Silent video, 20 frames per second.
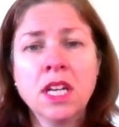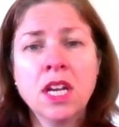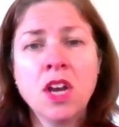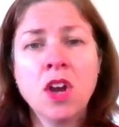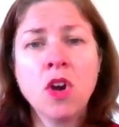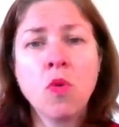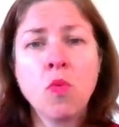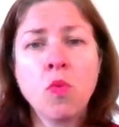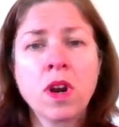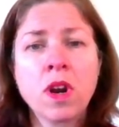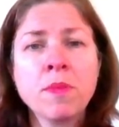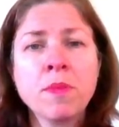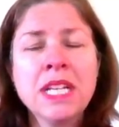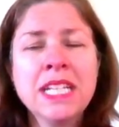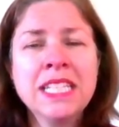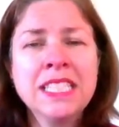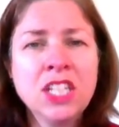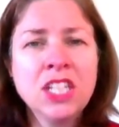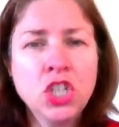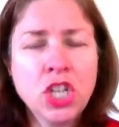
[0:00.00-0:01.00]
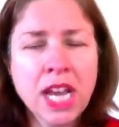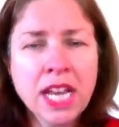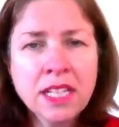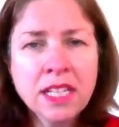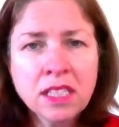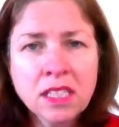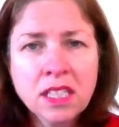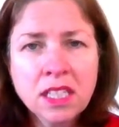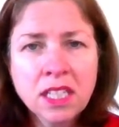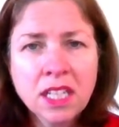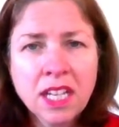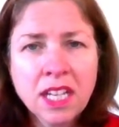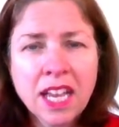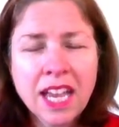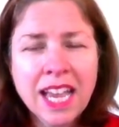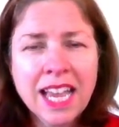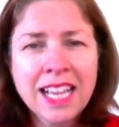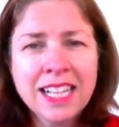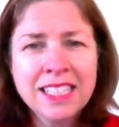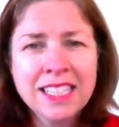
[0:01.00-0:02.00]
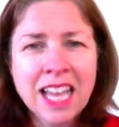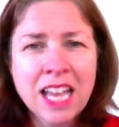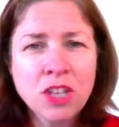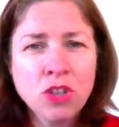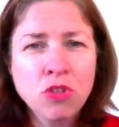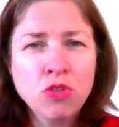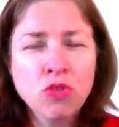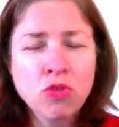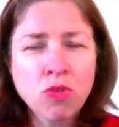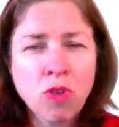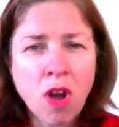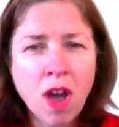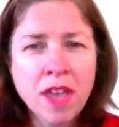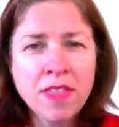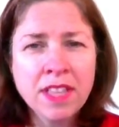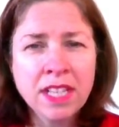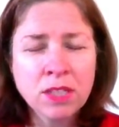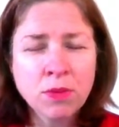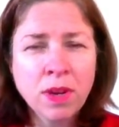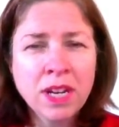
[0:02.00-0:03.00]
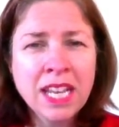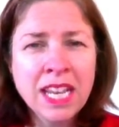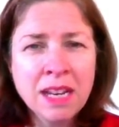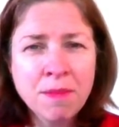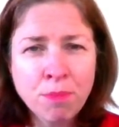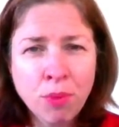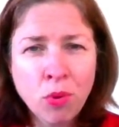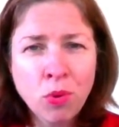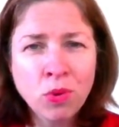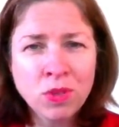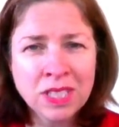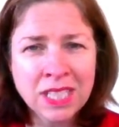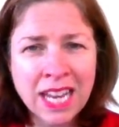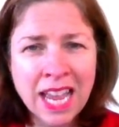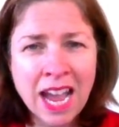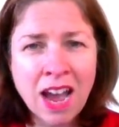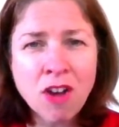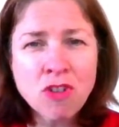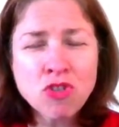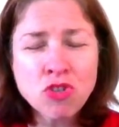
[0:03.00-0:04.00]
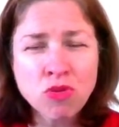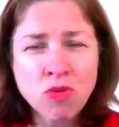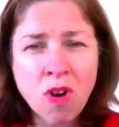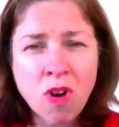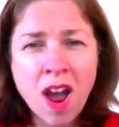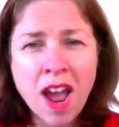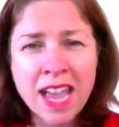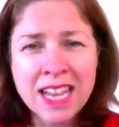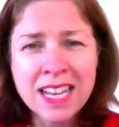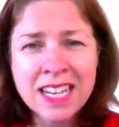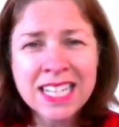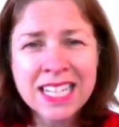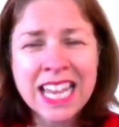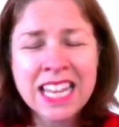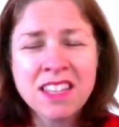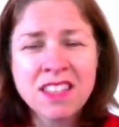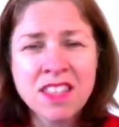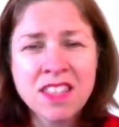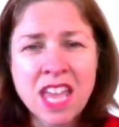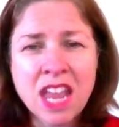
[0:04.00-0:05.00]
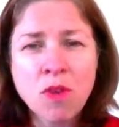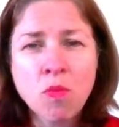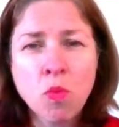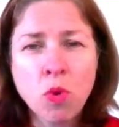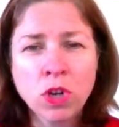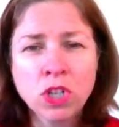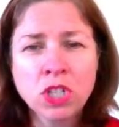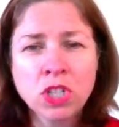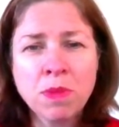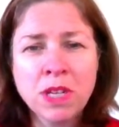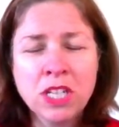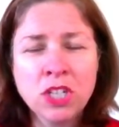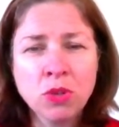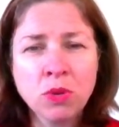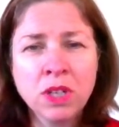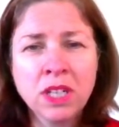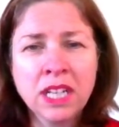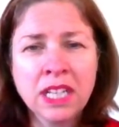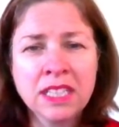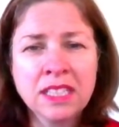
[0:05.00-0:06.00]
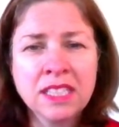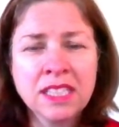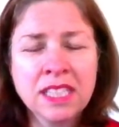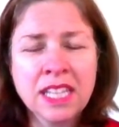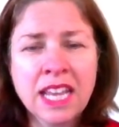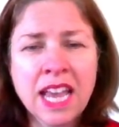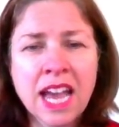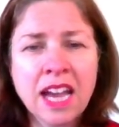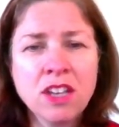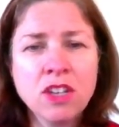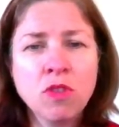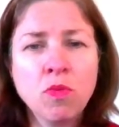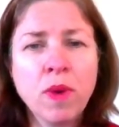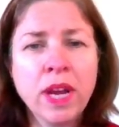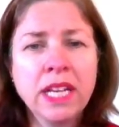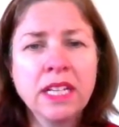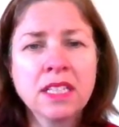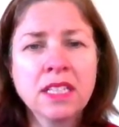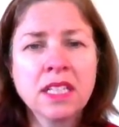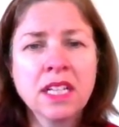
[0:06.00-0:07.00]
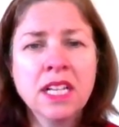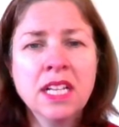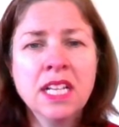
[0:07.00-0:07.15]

What I'm going to suggest is that you try this one. Hit pause now, try it, and then watch me do it and see how you went.